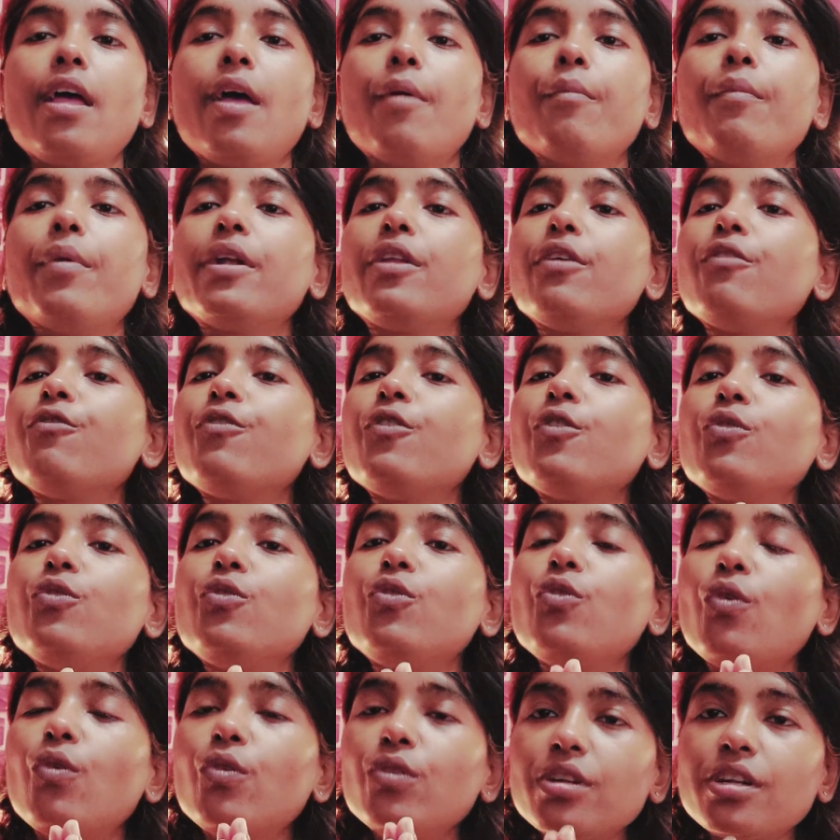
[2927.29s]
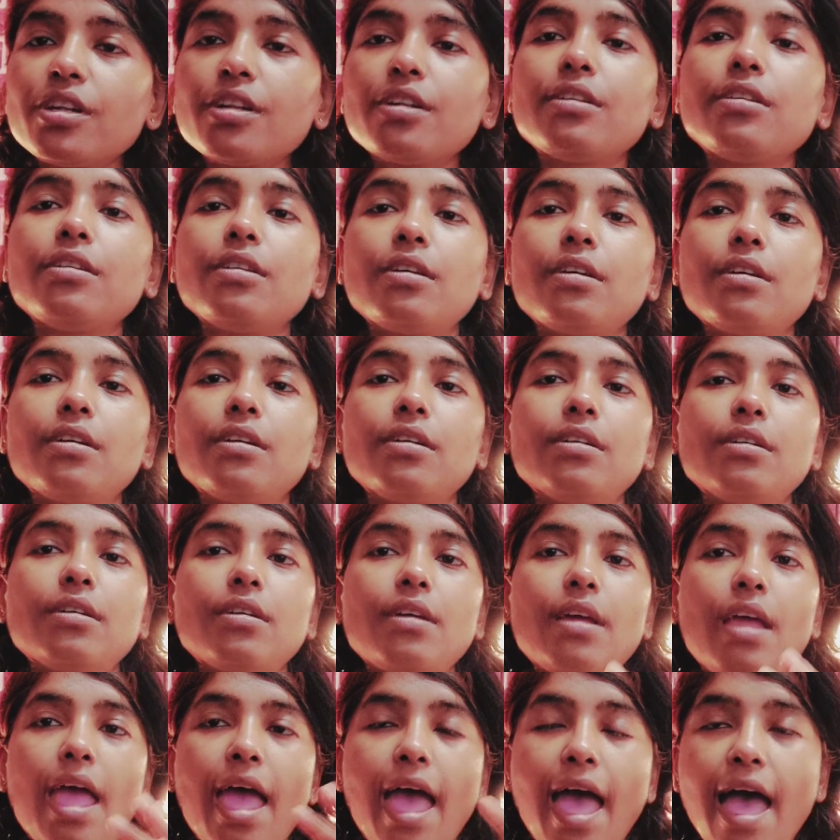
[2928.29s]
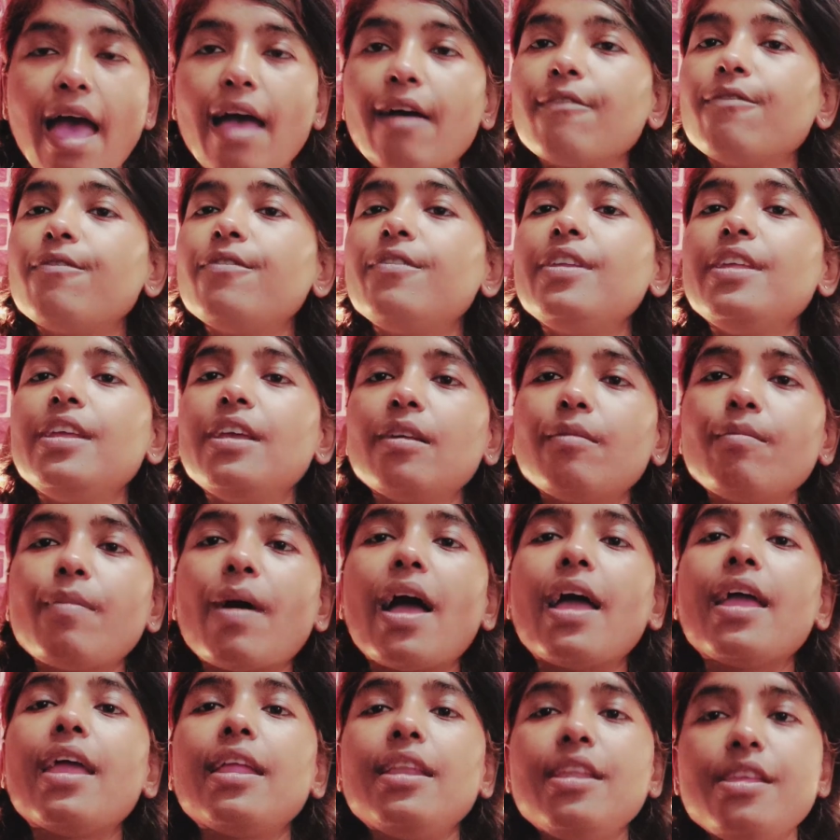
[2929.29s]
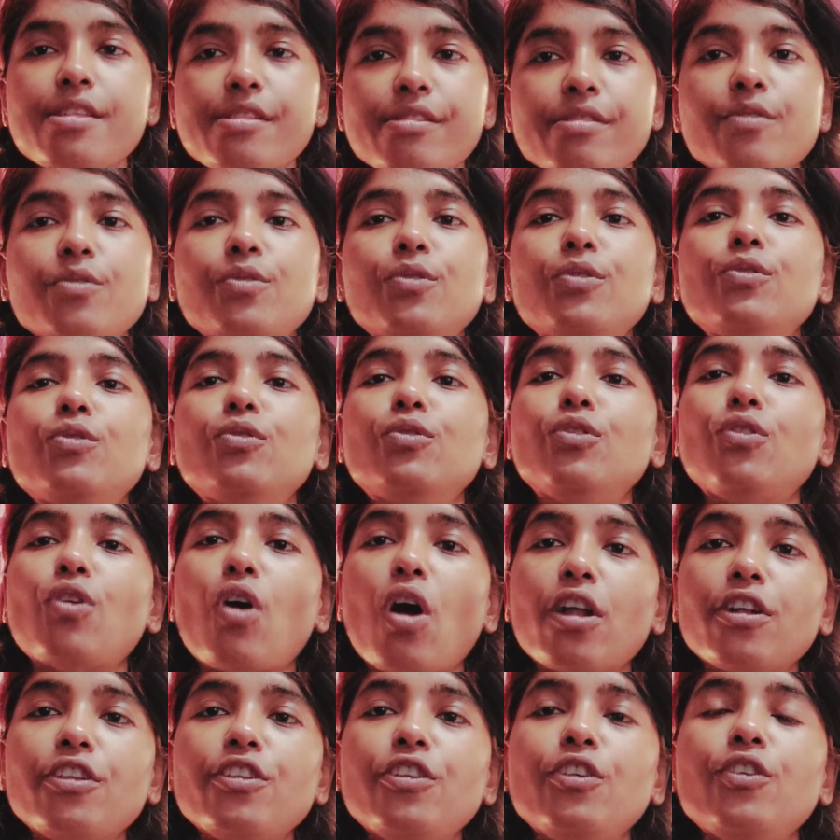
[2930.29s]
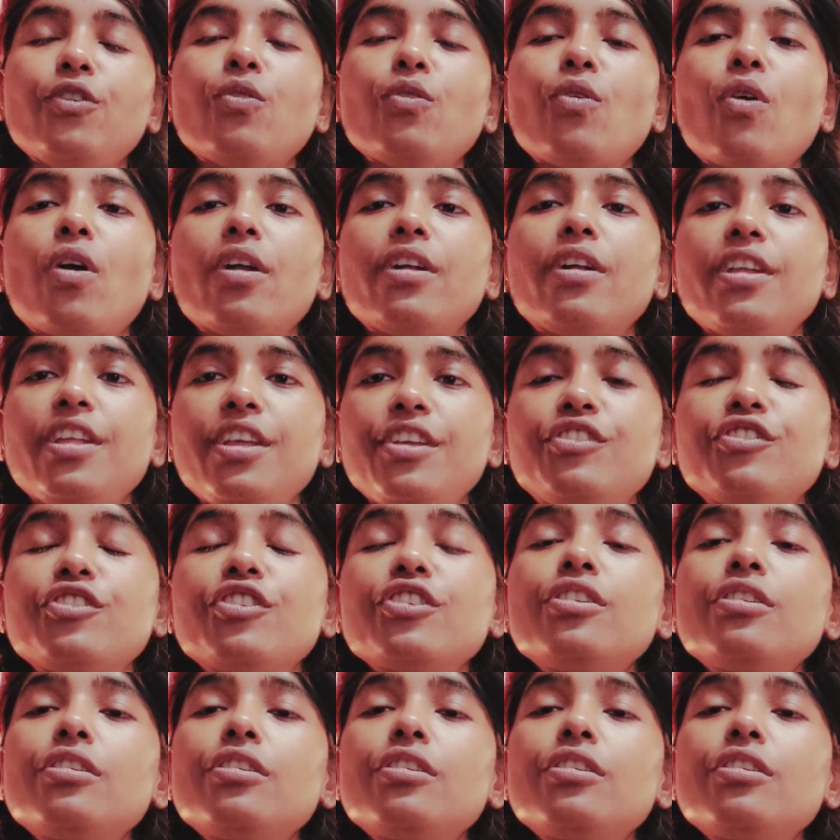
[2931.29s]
But if you don't have nearby any school who taught you or teacher,